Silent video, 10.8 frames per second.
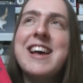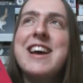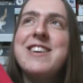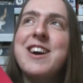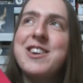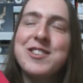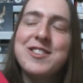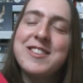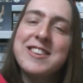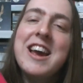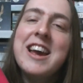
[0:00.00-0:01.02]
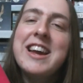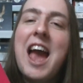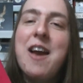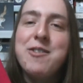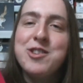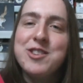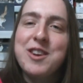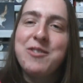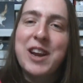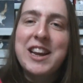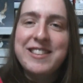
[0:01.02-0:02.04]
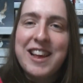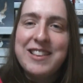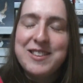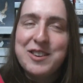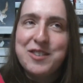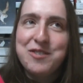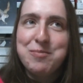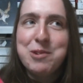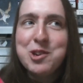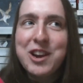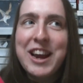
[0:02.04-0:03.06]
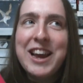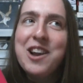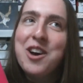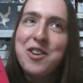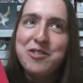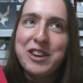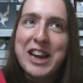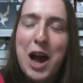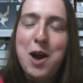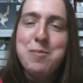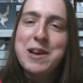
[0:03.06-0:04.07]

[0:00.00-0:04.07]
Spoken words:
And it was just a really sensitive portrayal of rehab,